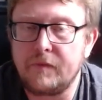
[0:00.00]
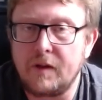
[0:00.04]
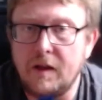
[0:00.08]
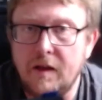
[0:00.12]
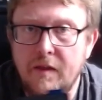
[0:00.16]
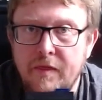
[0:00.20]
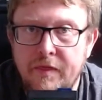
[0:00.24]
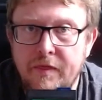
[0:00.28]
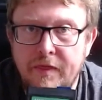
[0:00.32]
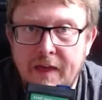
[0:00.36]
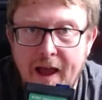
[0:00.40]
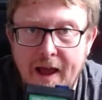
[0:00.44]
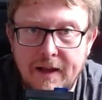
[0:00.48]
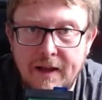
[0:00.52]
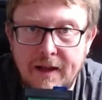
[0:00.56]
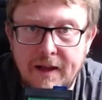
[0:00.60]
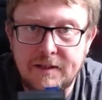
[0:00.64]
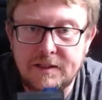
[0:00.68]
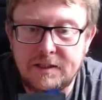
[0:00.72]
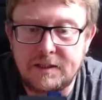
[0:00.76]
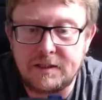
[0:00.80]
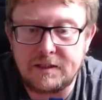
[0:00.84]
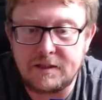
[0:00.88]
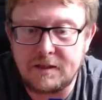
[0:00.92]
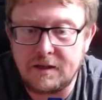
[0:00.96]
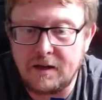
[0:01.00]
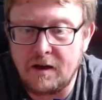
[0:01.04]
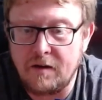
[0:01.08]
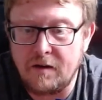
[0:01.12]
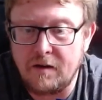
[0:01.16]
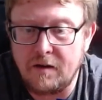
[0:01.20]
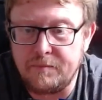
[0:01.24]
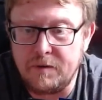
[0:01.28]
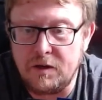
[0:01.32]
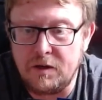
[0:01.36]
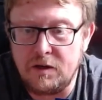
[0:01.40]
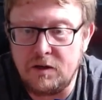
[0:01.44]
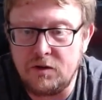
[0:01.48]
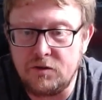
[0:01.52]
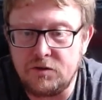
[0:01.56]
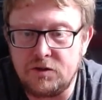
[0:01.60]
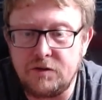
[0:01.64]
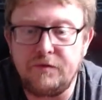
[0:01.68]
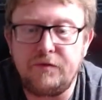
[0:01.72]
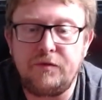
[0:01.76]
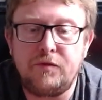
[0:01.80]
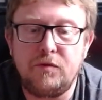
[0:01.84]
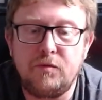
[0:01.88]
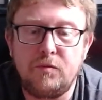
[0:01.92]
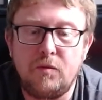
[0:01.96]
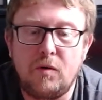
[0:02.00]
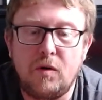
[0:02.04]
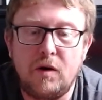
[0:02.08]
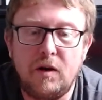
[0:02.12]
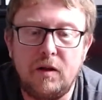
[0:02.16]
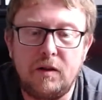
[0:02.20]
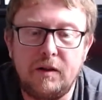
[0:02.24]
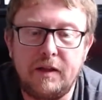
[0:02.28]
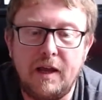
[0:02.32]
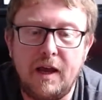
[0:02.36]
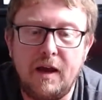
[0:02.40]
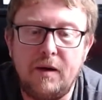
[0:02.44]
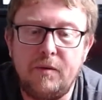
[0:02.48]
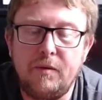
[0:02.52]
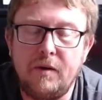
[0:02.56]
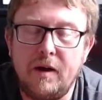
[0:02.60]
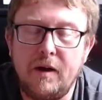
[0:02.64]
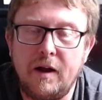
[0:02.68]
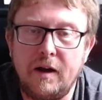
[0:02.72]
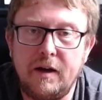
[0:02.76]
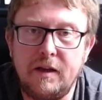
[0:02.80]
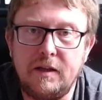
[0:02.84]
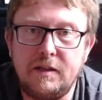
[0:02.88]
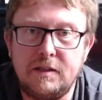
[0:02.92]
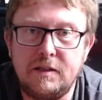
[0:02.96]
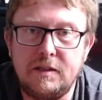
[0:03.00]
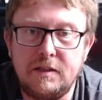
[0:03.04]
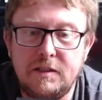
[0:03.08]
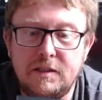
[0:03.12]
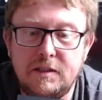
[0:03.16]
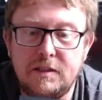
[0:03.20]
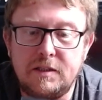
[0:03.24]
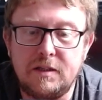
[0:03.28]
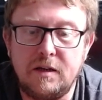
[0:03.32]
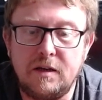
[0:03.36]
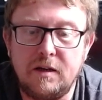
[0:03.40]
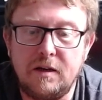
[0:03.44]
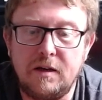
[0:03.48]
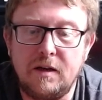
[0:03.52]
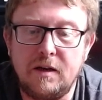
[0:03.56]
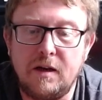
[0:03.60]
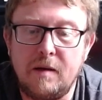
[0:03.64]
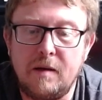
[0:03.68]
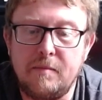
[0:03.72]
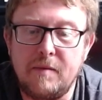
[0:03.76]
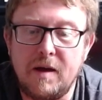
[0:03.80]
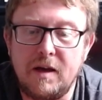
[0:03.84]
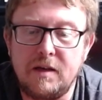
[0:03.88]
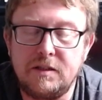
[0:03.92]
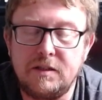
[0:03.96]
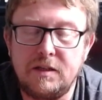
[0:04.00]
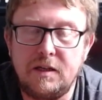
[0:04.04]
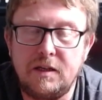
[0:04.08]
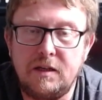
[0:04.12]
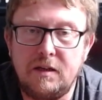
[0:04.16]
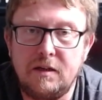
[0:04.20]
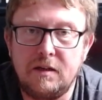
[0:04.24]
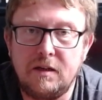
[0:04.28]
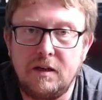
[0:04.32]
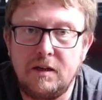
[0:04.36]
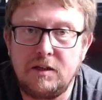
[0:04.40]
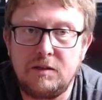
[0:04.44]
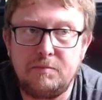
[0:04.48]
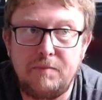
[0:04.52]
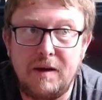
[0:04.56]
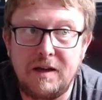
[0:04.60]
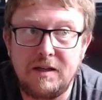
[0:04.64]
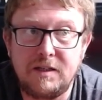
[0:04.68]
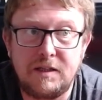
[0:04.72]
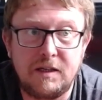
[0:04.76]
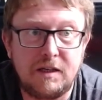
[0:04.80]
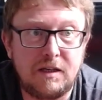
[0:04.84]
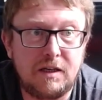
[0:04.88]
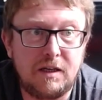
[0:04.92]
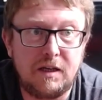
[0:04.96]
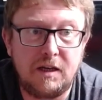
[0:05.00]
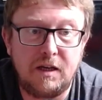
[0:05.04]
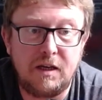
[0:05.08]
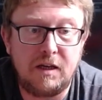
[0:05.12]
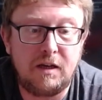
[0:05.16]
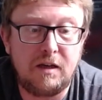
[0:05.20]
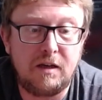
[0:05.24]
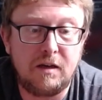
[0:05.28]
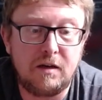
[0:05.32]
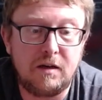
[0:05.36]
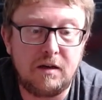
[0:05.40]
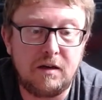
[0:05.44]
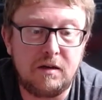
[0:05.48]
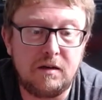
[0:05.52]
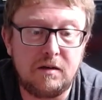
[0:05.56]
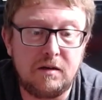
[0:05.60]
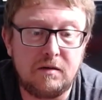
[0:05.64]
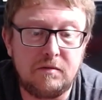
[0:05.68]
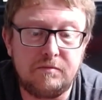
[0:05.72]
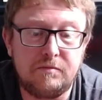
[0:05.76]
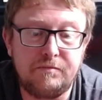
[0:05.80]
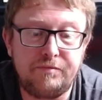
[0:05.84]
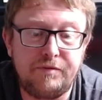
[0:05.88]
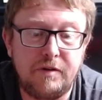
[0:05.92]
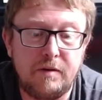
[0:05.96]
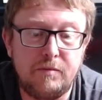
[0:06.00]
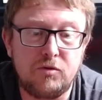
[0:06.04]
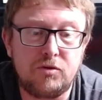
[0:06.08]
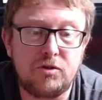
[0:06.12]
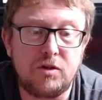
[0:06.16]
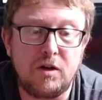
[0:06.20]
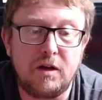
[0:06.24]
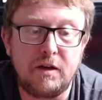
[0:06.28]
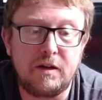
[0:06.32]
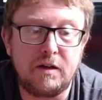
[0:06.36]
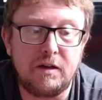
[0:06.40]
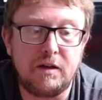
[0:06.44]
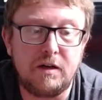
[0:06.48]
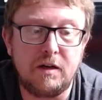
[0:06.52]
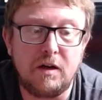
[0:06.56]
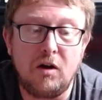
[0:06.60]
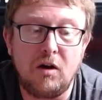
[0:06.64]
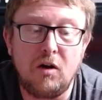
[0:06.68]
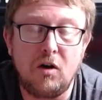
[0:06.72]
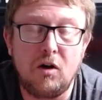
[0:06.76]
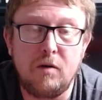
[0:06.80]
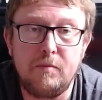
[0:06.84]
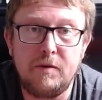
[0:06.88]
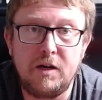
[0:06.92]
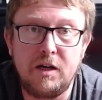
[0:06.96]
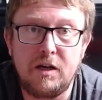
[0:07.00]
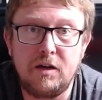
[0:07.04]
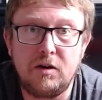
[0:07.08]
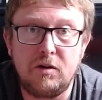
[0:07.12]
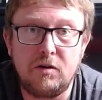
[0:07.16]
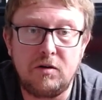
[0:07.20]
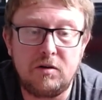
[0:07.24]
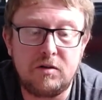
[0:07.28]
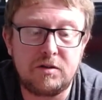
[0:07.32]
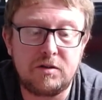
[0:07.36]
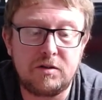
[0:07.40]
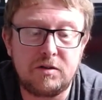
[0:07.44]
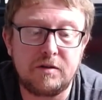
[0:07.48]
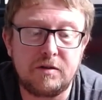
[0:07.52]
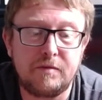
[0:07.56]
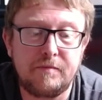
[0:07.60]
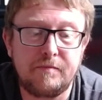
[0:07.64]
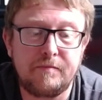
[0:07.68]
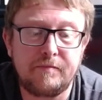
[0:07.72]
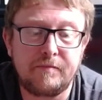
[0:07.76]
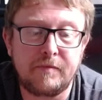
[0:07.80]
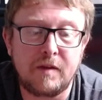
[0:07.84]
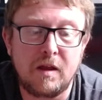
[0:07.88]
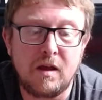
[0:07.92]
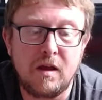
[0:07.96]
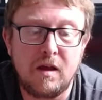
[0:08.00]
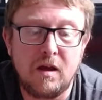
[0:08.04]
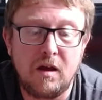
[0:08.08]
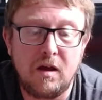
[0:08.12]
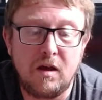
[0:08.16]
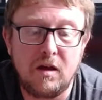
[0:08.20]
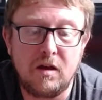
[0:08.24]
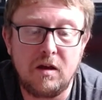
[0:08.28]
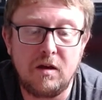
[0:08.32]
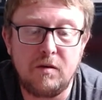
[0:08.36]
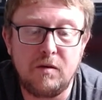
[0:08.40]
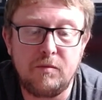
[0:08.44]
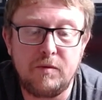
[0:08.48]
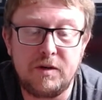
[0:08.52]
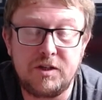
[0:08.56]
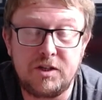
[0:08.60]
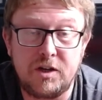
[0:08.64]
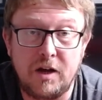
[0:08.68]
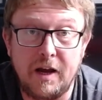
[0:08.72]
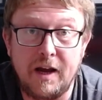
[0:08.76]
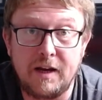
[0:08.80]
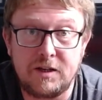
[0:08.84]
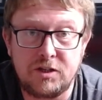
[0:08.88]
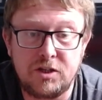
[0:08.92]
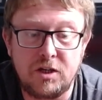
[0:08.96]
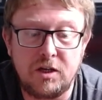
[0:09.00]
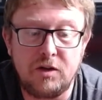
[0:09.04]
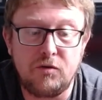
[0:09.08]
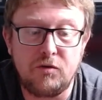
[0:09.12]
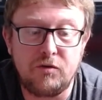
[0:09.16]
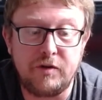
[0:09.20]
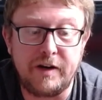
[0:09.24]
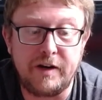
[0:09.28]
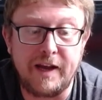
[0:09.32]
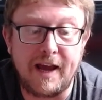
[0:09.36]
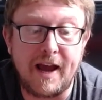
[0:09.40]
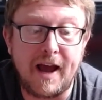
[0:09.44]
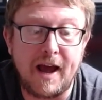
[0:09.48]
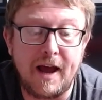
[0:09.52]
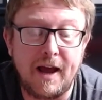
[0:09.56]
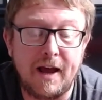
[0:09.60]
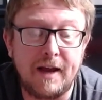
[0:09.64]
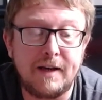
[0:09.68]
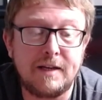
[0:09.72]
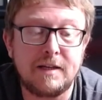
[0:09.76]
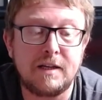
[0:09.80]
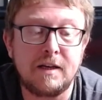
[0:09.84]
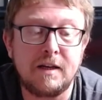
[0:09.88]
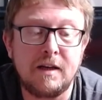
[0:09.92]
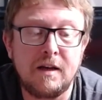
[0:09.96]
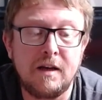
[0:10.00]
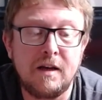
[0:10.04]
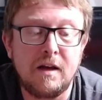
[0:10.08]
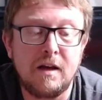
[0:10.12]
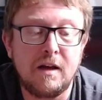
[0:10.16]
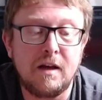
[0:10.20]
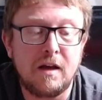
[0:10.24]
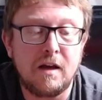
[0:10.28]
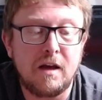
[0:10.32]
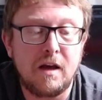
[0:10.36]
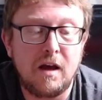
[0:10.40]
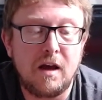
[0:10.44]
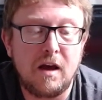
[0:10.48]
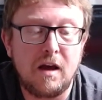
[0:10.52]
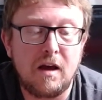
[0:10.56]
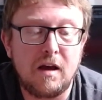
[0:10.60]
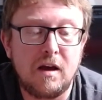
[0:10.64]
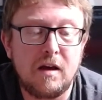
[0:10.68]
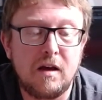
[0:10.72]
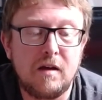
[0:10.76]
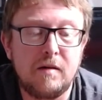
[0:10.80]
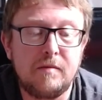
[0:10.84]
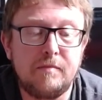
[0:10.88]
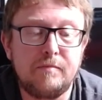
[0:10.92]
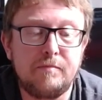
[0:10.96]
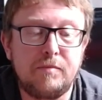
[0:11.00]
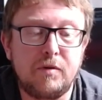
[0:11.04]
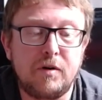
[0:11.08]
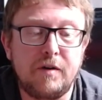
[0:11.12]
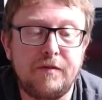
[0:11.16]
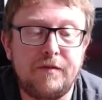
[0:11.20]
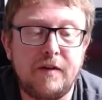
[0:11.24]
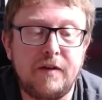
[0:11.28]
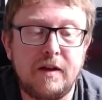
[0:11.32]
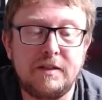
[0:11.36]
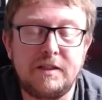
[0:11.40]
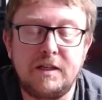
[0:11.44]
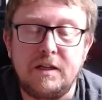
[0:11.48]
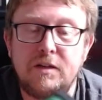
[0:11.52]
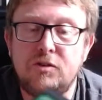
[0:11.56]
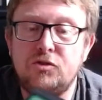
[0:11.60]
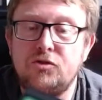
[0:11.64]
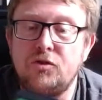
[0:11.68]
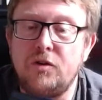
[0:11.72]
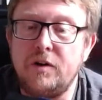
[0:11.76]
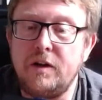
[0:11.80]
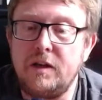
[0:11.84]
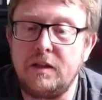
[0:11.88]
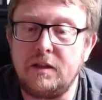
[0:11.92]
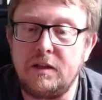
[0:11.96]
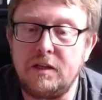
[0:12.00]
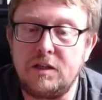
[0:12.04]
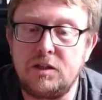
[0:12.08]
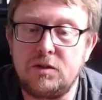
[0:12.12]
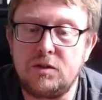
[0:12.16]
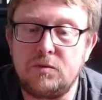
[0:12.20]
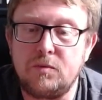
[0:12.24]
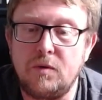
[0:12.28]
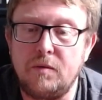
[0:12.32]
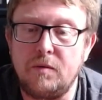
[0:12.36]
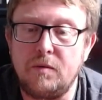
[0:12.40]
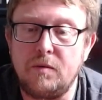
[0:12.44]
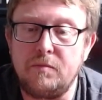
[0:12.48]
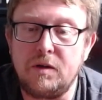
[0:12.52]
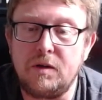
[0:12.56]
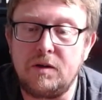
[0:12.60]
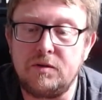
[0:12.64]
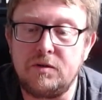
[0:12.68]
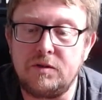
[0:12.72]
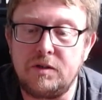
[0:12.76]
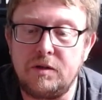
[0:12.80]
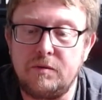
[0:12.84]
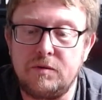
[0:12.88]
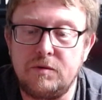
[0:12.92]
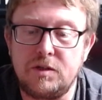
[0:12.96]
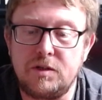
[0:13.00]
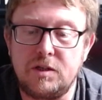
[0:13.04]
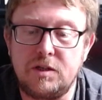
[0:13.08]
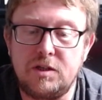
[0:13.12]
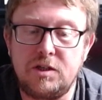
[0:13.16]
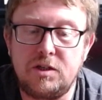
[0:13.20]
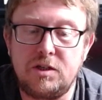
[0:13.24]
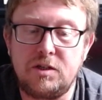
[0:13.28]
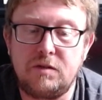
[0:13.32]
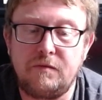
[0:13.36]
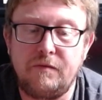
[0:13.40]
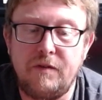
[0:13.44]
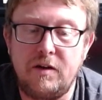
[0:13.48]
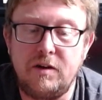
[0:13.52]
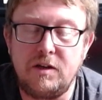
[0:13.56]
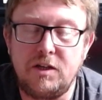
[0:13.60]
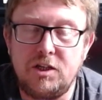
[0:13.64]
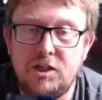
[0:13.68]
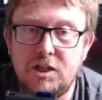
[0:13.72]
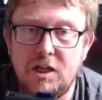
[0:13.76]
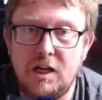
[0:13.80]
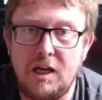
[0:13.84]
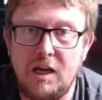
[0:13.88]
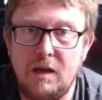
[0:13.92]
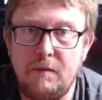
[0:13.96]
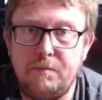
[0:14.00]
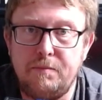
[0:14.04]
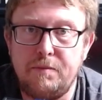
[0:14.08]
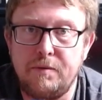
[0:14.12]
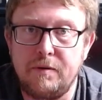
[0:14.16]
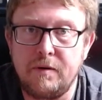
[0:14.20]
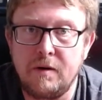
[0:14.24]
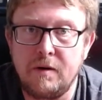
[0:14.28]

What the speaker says: That I've been using for a while now, and it is amazing. It's basically pretty much like a Harmony cart, which I actually already had, but I fancied trying this one because it was a very cheap